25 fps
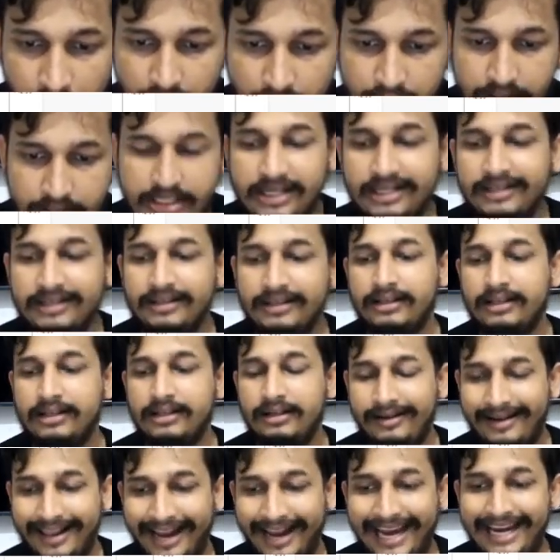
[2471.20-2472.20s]
See,
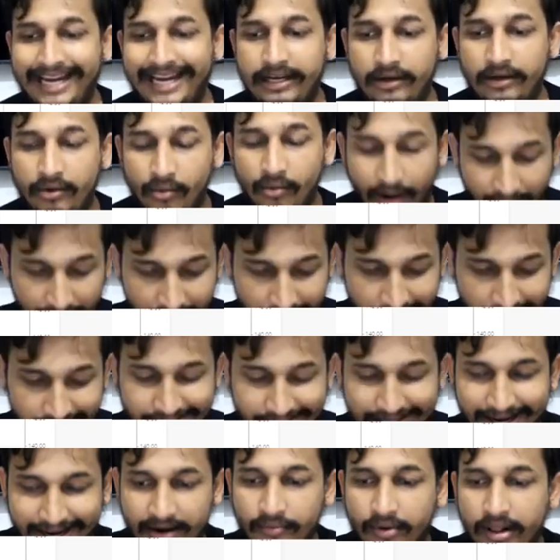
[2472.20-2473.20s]
try to
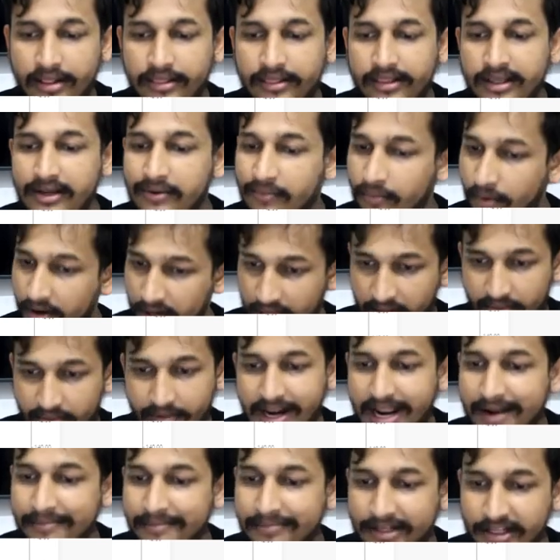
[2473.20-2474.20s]
understand one thing, whatever
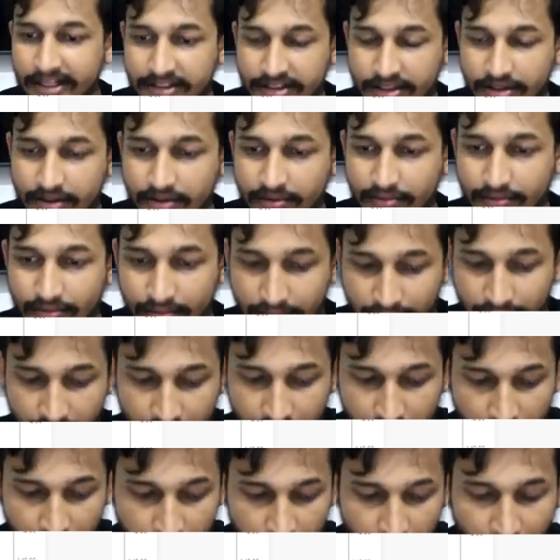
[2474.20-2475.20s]
I'm teaching you,
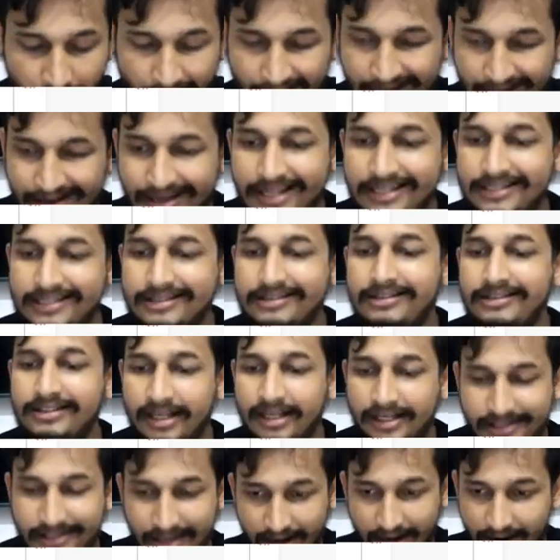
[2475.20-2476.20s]
at least
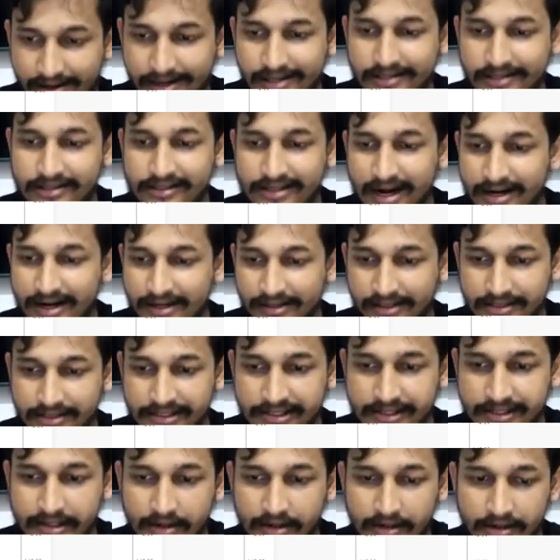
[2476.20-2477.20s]
just understand this.
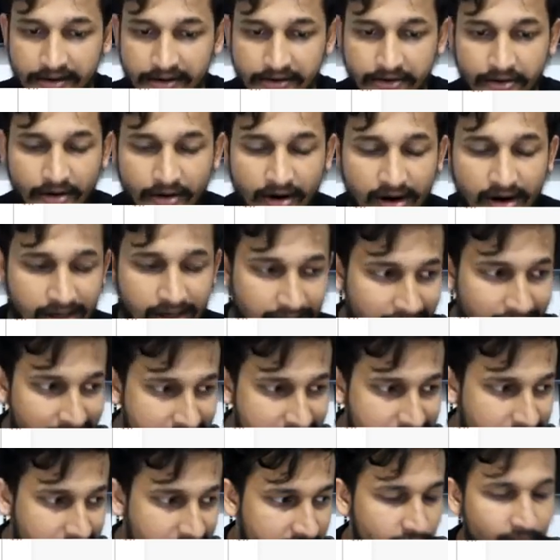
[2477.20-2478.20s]
Do not
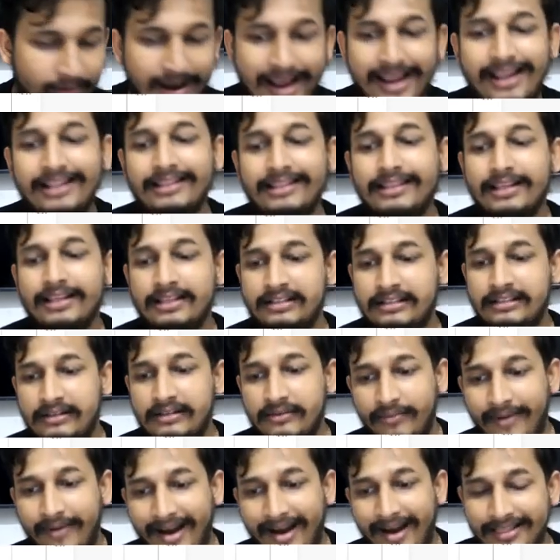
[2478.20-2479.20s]
ask you why this,
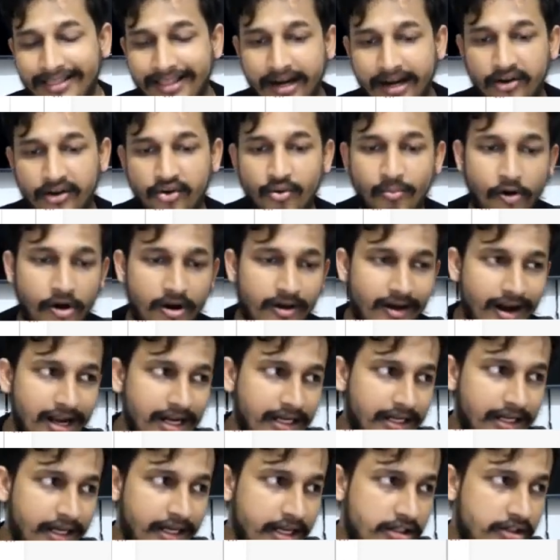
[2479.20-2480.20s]
why that. Tomorrow I'll
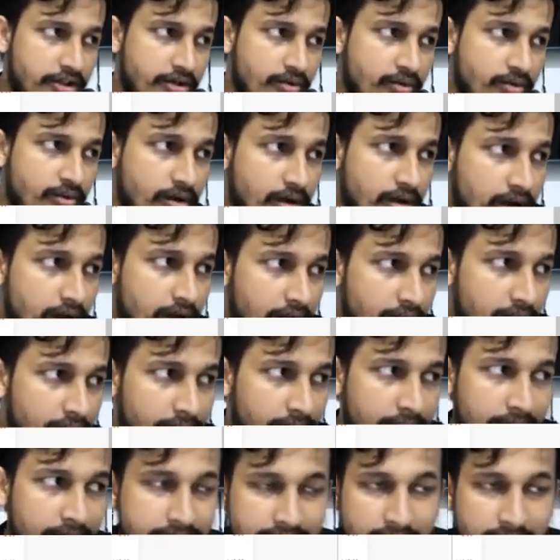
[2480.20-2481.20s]
teach you,
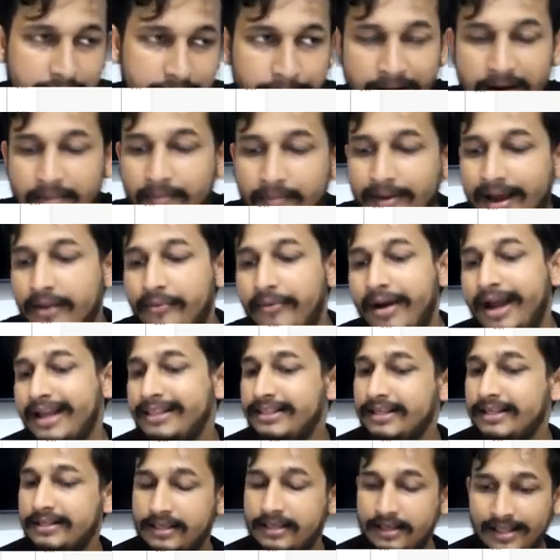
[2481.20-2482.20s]
let's say pin bar. Why
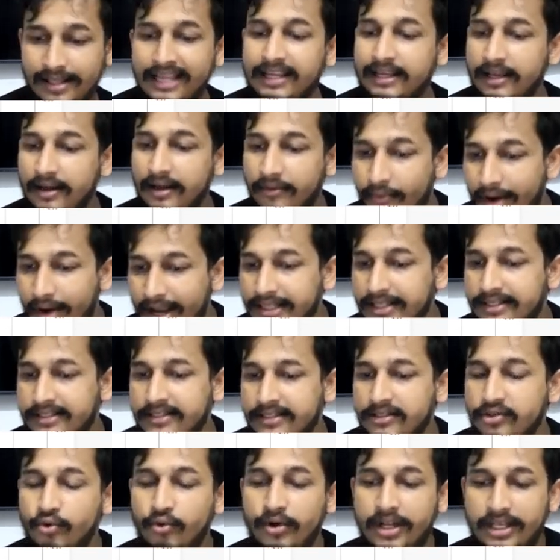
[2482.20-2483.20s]
this is
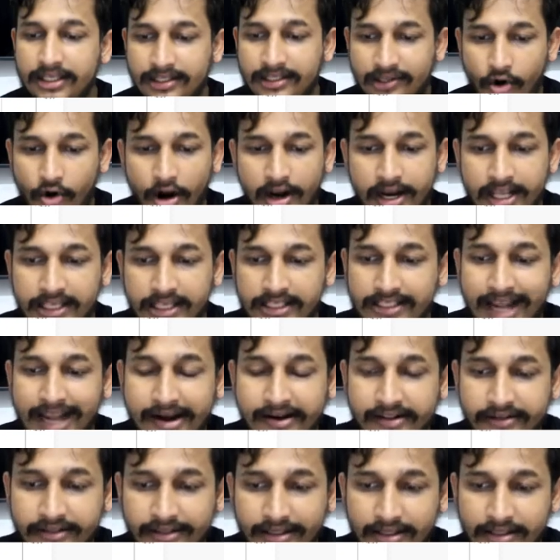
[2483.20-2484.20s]
known as called as
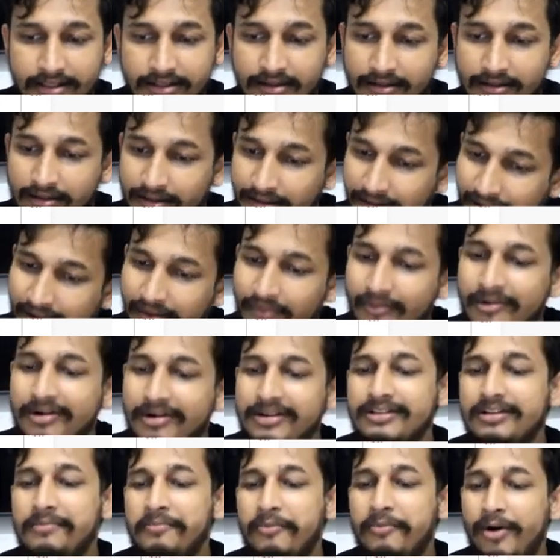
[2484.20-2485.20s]
candlesticks. What
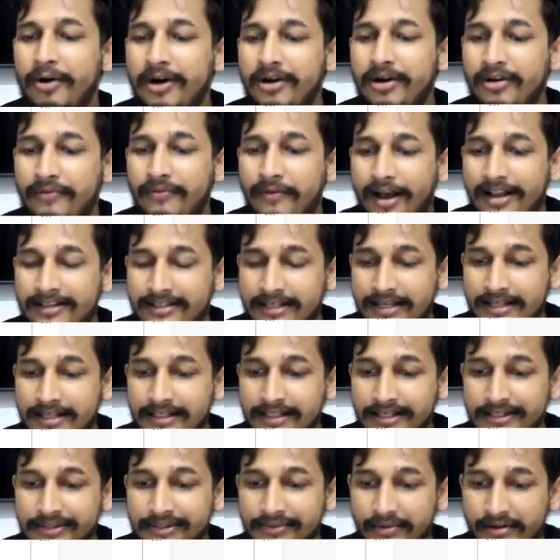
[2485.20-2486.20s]
is the point of asking
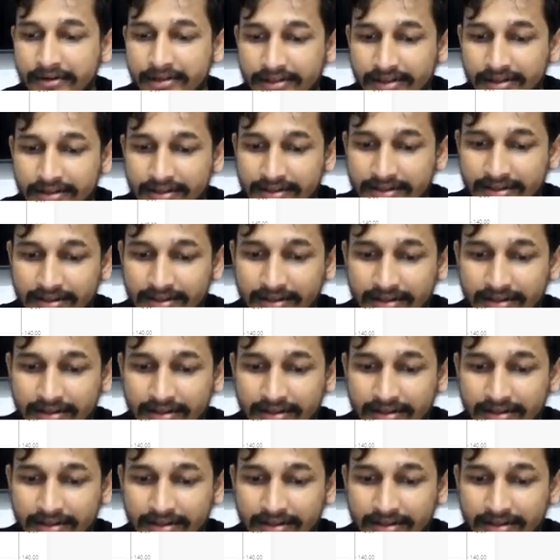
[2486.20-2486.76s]
these questions?